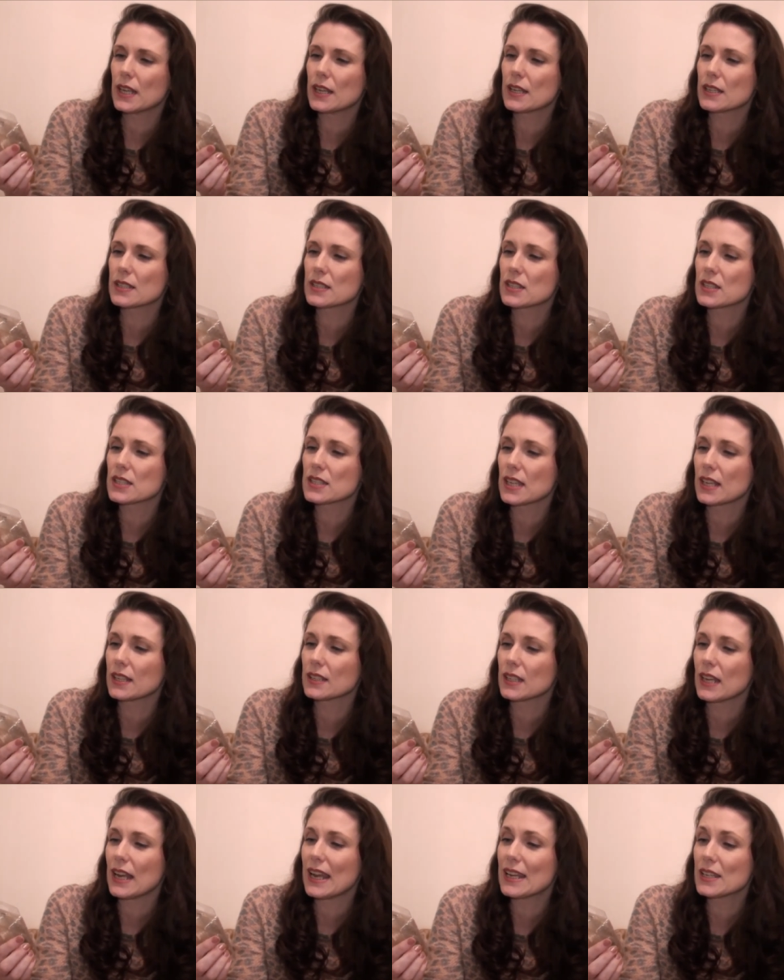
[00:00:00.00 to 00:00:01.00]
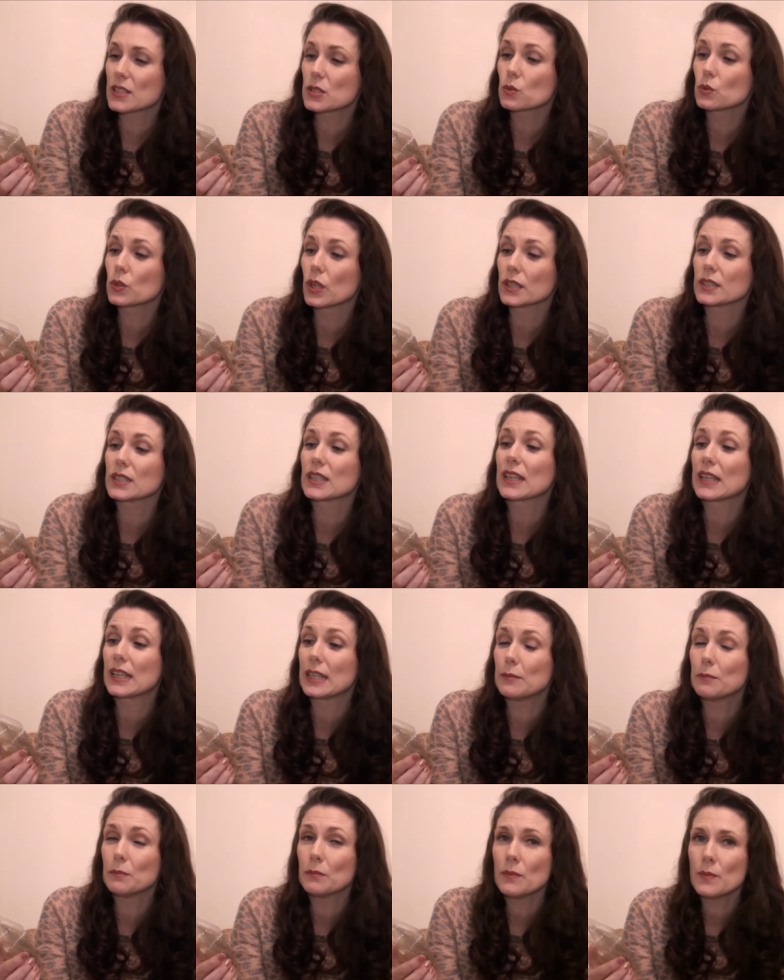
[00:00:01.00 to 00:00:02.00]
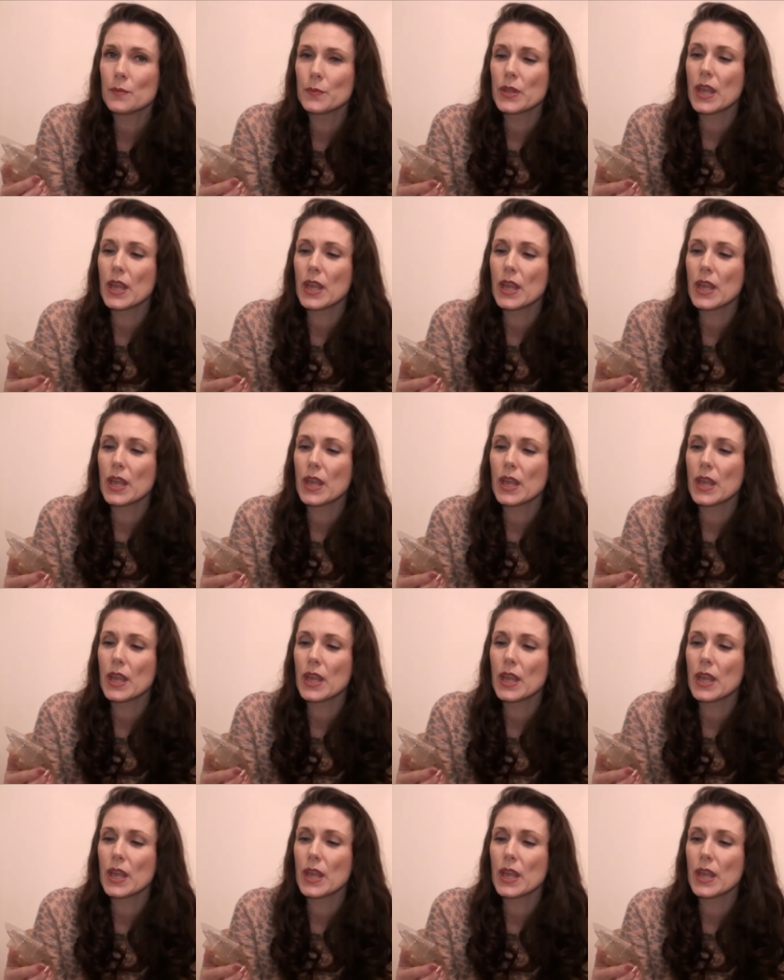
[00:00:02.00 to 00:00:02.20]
It is the scent Hazelnut Cream.